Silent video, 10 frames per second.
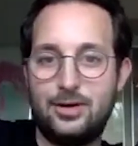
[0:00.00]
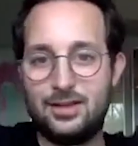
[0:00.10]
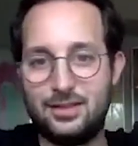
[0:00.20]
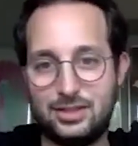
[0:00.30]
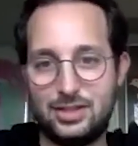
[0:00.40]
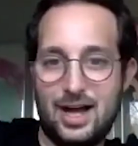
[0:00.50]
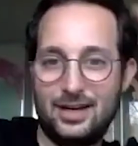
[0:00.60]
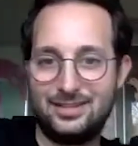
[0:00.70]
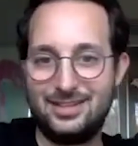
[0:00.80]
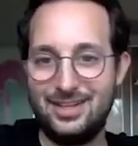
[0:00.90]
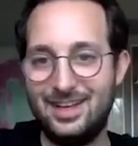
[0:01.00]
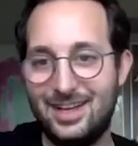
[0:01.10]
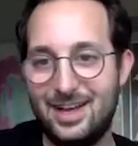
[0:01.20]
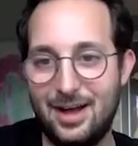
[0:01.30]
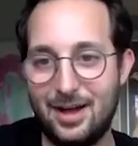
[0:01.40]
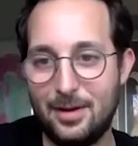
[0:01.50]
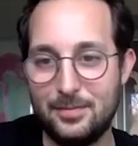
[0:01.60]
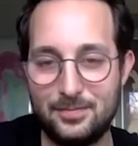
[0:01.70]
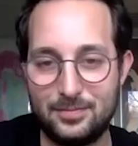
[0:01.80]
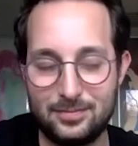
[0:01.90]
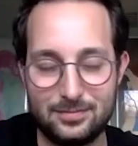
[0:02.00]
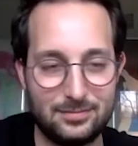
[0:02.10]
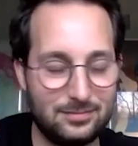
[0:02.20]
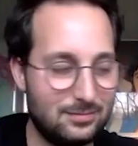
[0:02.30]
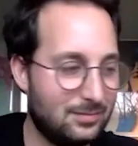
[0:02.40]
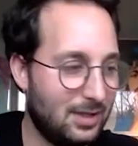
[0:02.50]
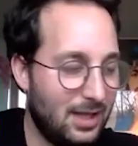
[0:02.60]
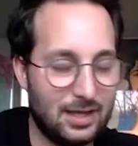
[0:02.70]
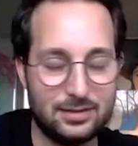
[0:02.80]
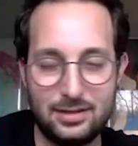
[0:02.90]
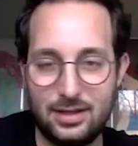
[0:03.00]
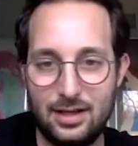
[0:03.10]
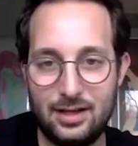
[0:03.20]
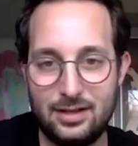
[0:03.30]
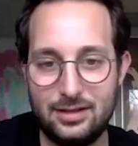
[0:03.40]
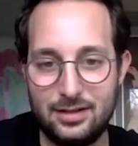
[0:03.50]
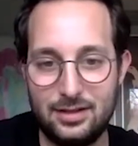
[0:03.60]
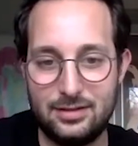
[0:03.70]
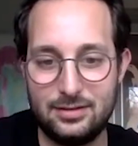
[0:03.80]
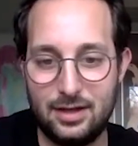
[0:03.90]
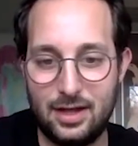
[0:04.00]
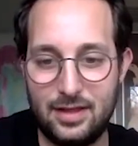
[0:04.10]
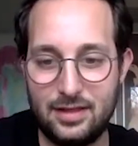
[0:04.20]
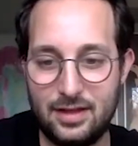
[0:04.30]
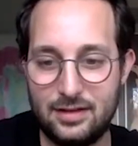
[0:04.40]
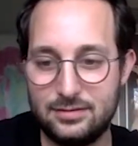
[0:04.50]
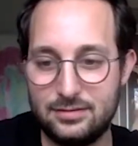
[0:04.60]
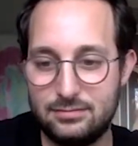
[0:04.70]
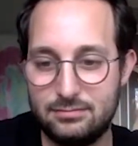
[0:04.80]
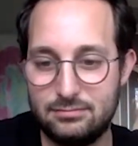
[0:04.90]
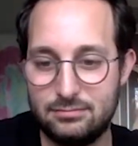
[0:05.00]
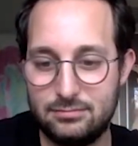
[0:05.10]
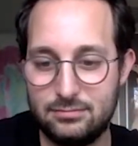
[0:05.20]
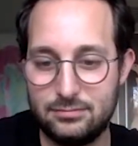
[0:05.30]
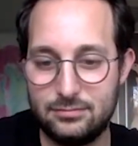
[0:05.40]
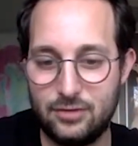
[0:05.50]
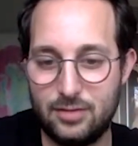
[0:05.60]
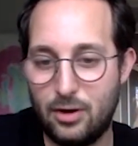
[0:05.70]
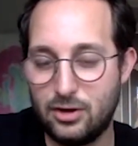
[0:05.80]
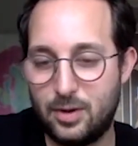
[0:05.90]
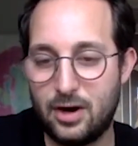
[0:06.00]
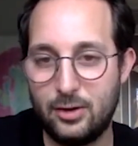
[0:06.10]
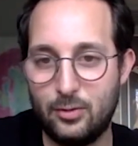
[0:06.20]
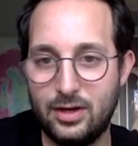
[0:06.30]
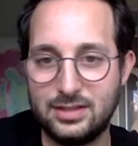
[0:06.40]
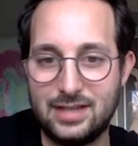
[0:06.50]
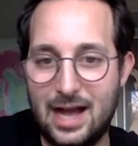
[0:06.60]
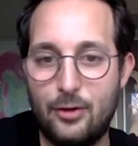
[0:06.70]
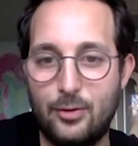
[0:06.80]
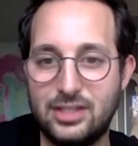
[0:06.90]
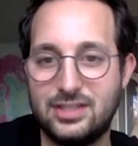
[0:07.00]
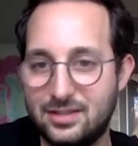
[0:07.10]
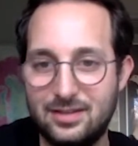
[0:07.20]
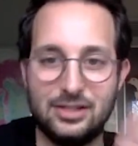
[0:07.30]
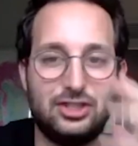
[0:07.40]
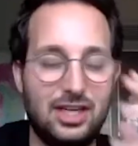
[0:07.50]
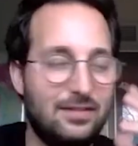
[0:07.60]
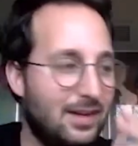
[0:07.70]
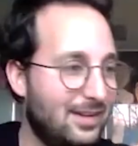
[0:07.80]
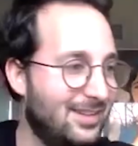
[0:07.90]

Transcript: in the shot. But yeah, I think that for the most part, it was, how do we just achieve it?